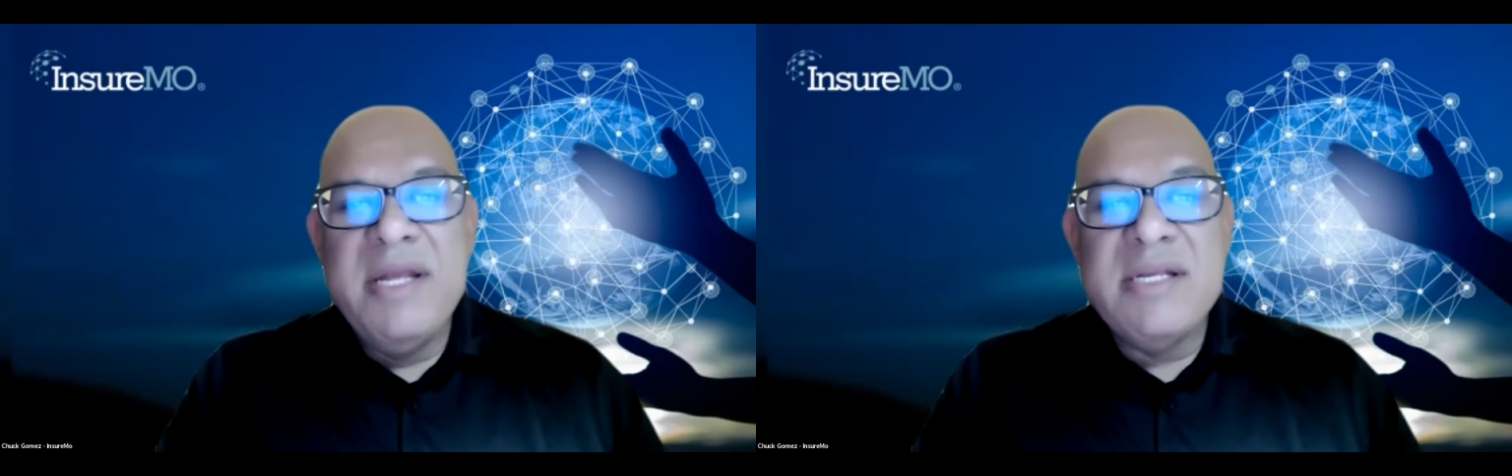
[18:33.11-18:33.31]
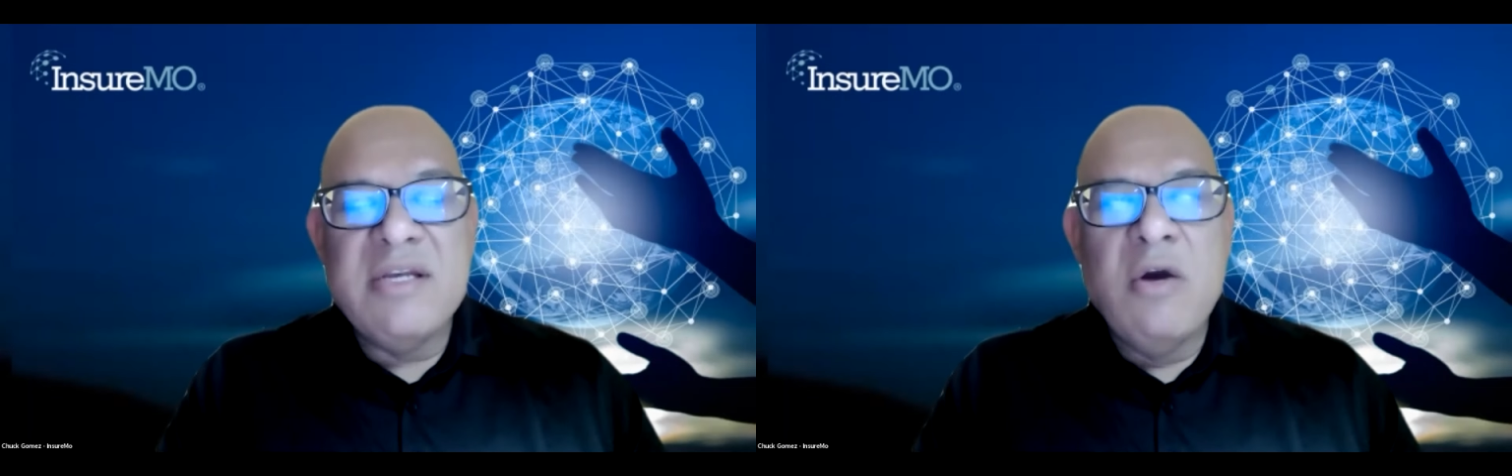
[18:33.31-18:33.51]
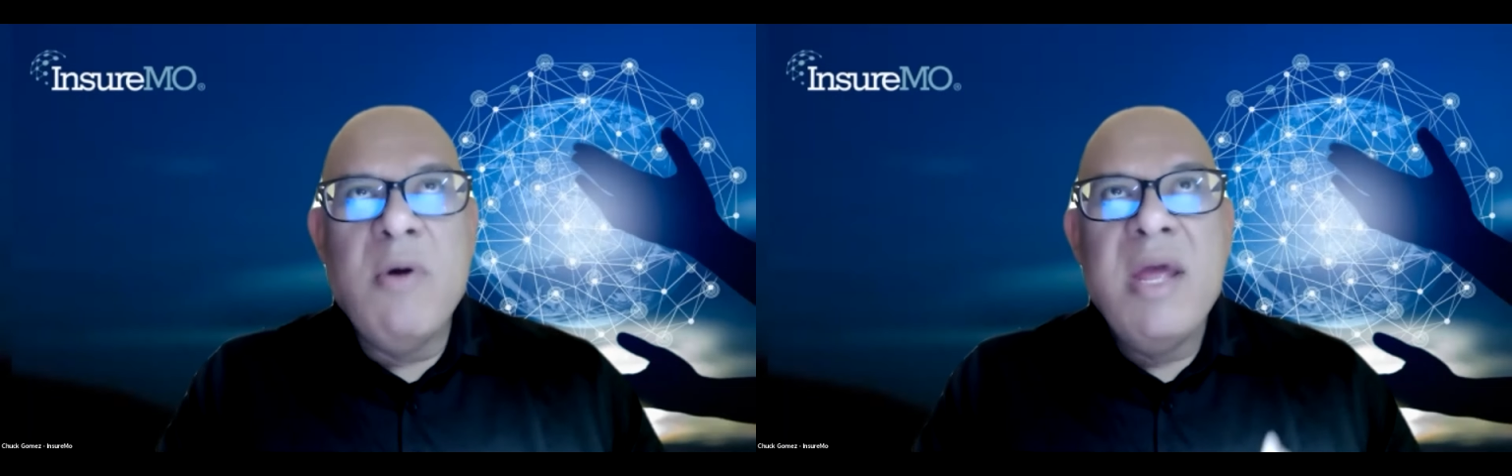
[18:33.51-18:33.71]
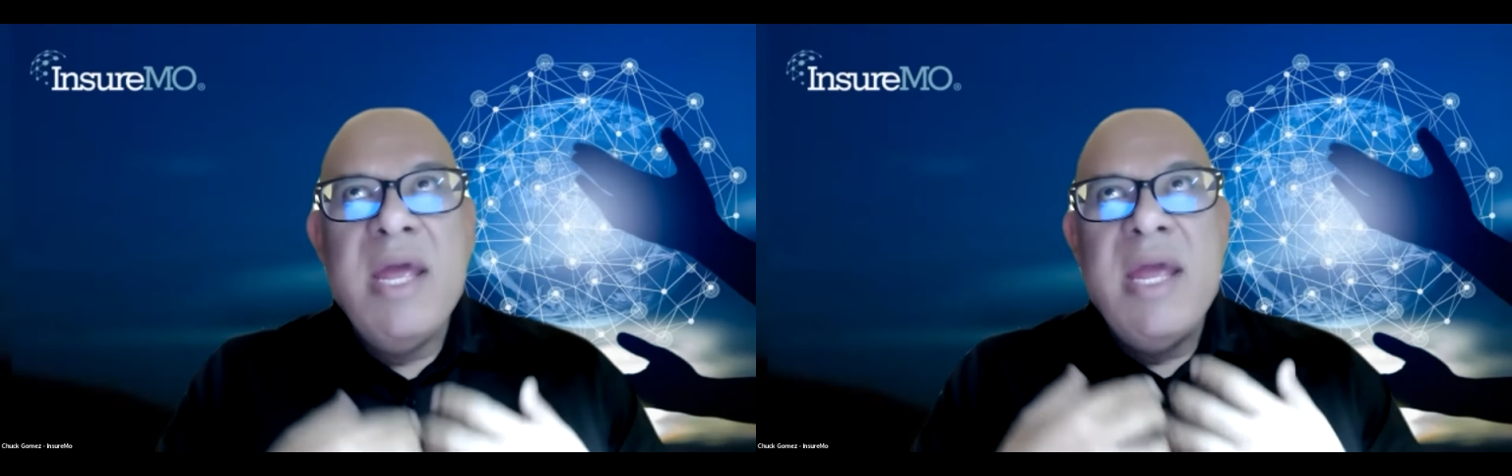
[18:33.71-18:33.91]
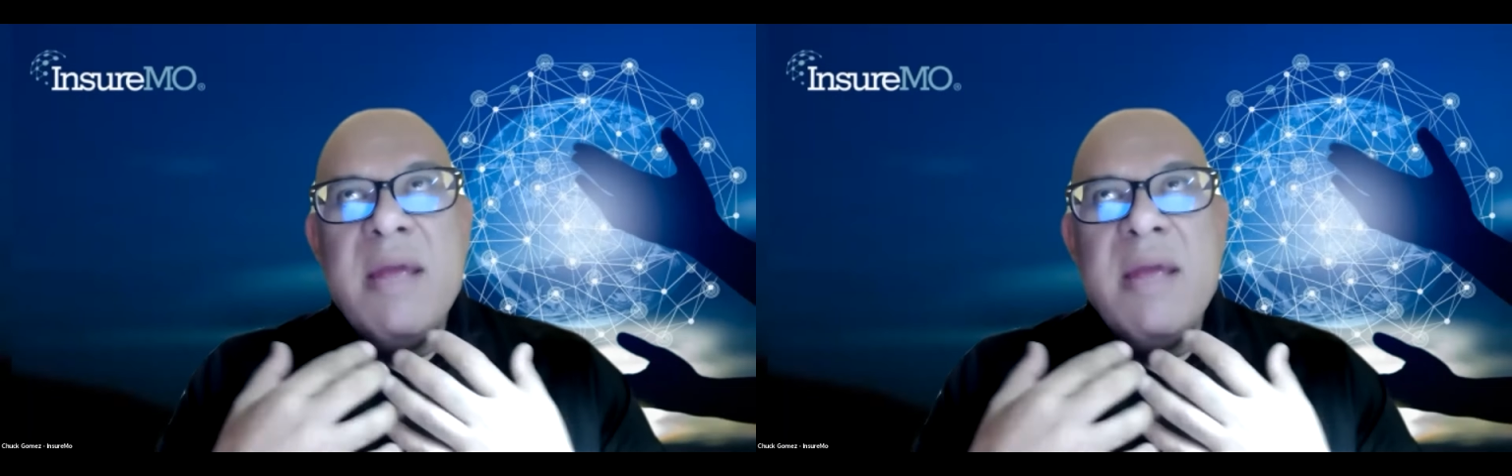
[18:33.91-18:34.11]
So
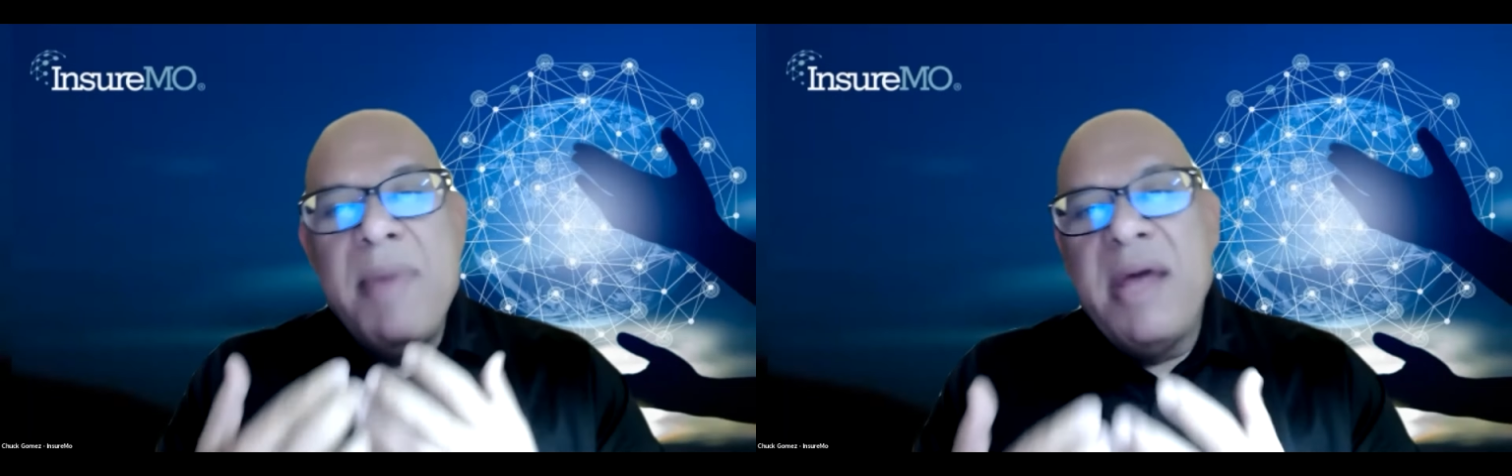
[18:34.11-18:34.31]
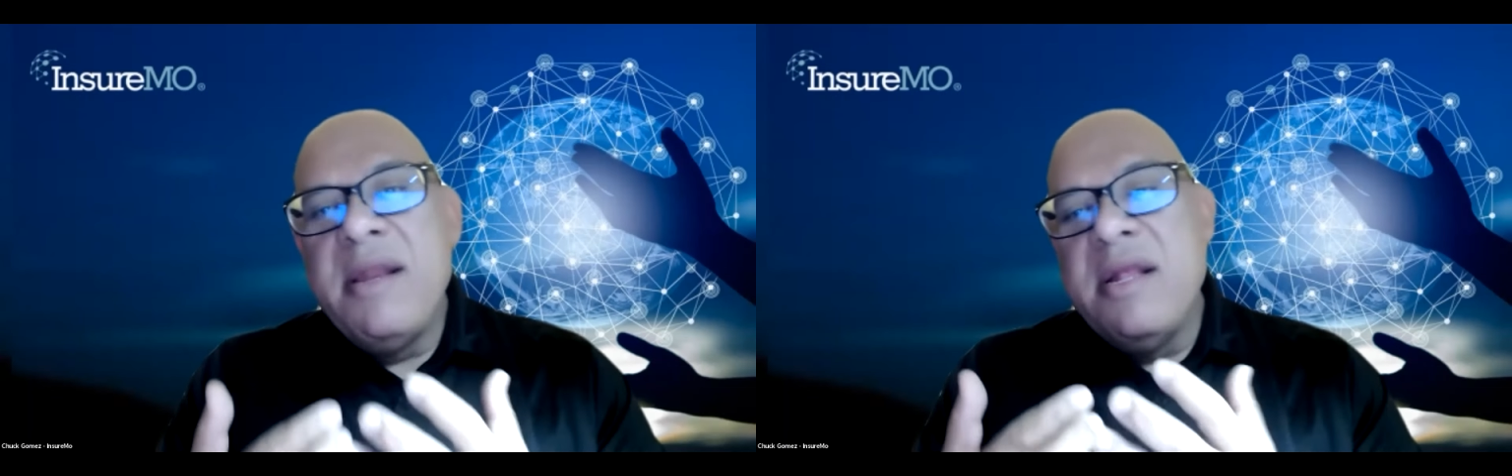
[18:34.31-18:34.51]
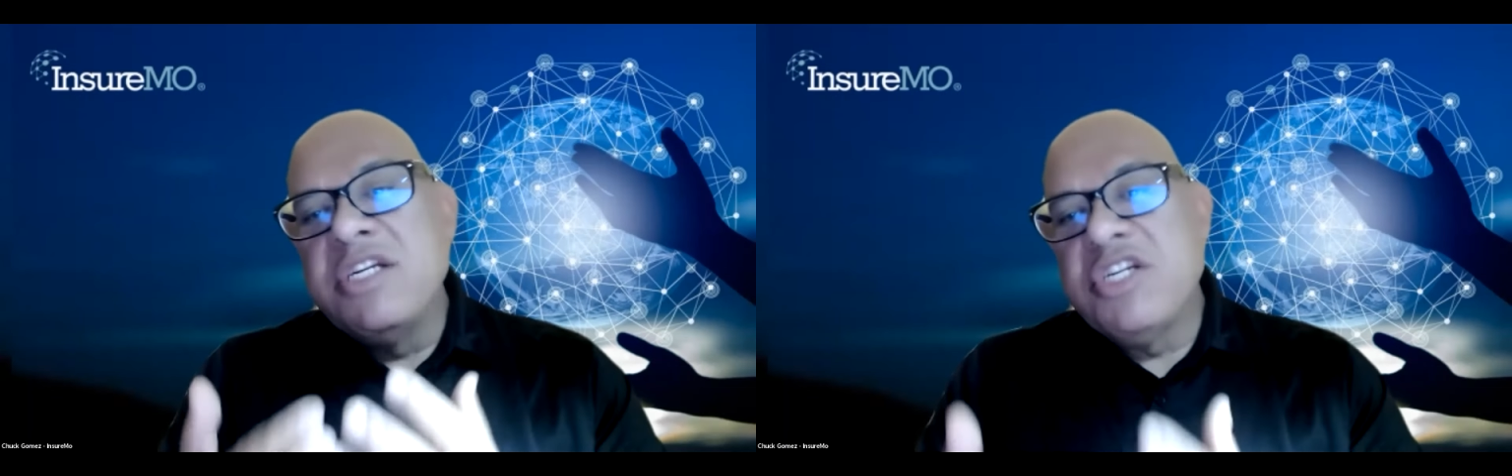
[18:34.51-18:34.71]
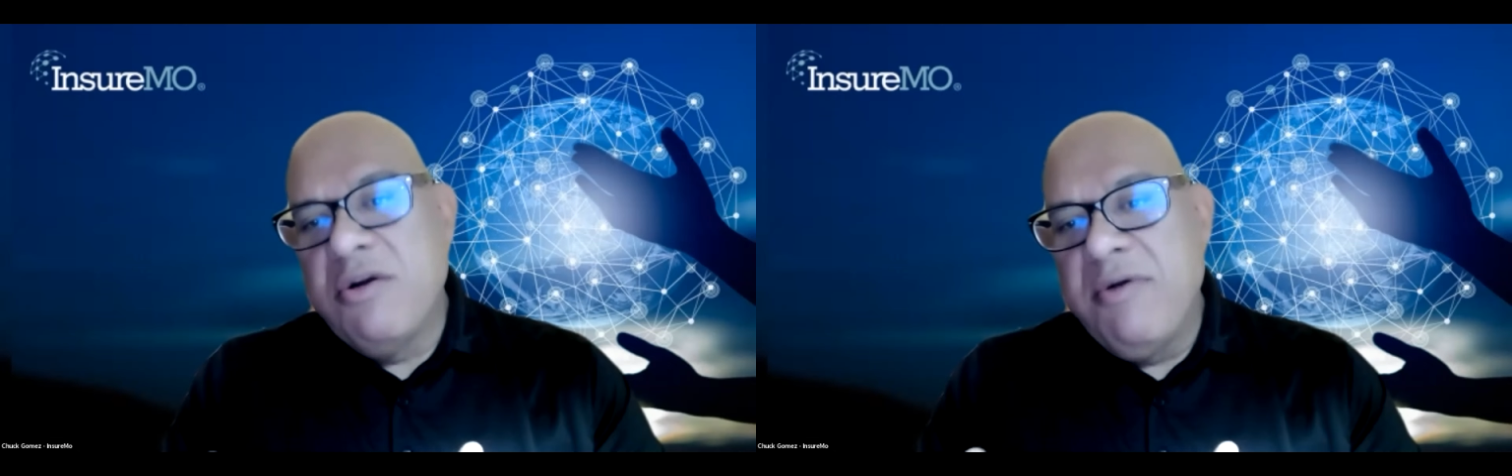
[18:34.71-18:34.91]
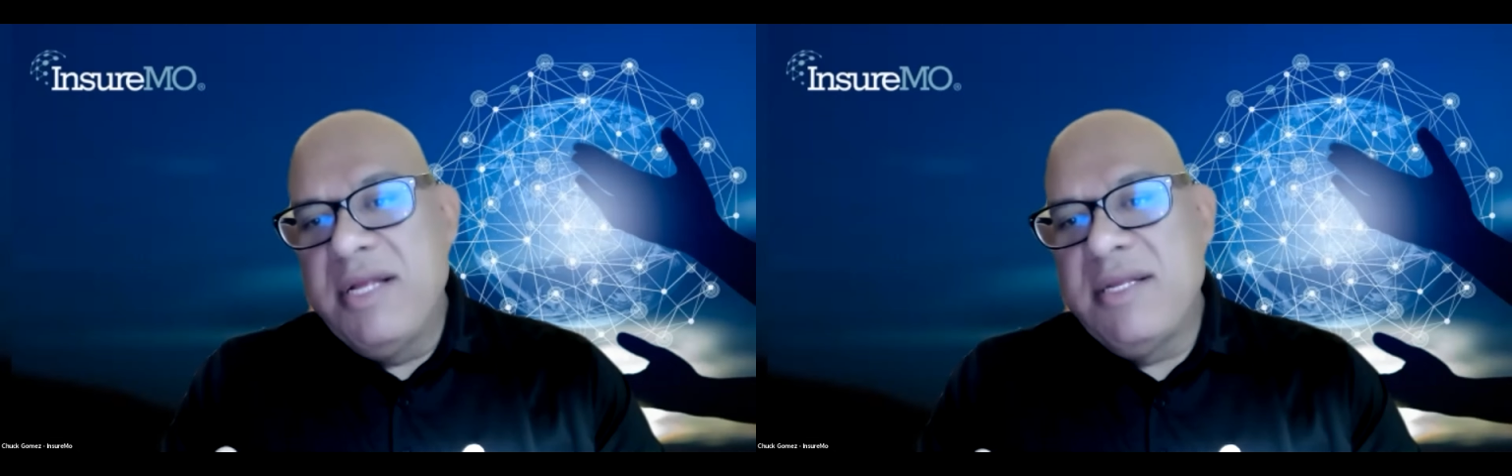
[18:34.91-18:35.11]
embedded
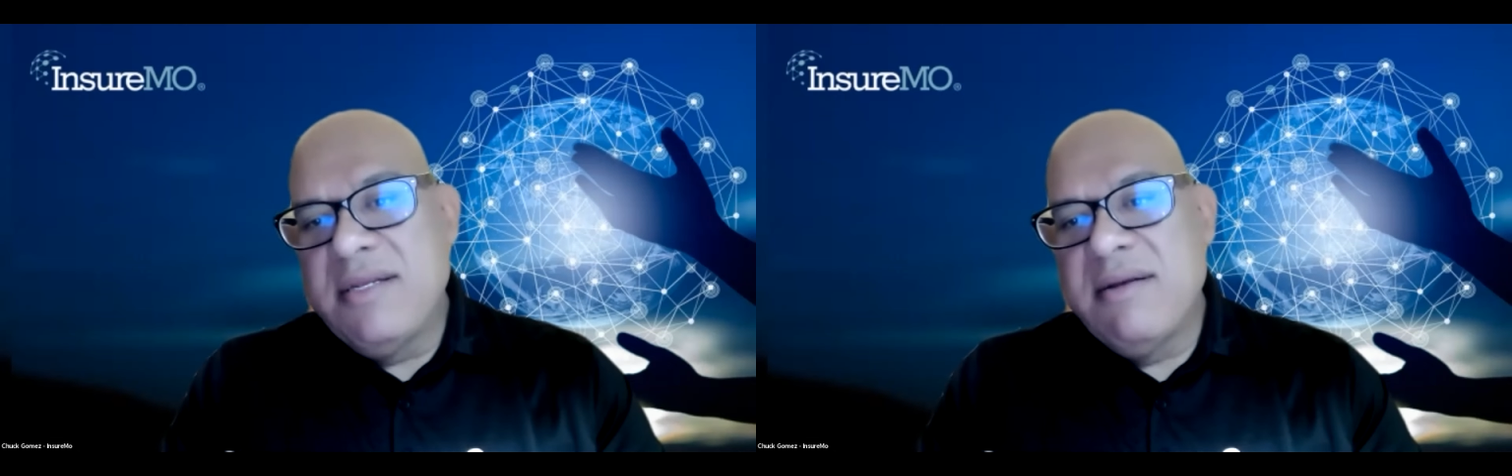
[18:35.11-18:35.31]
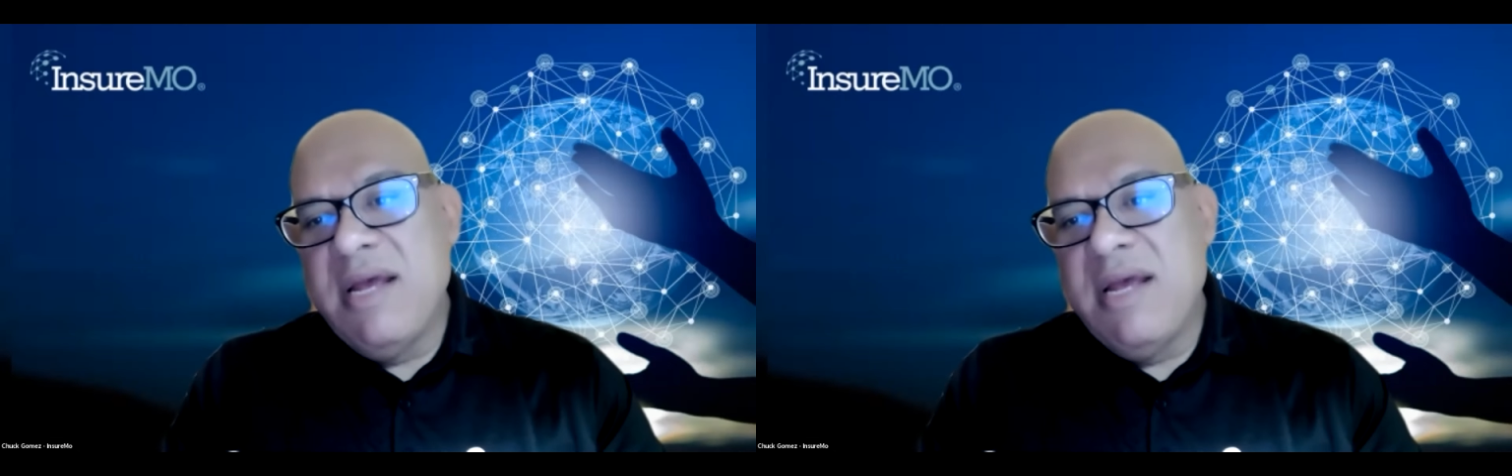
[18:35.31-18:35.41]
insurance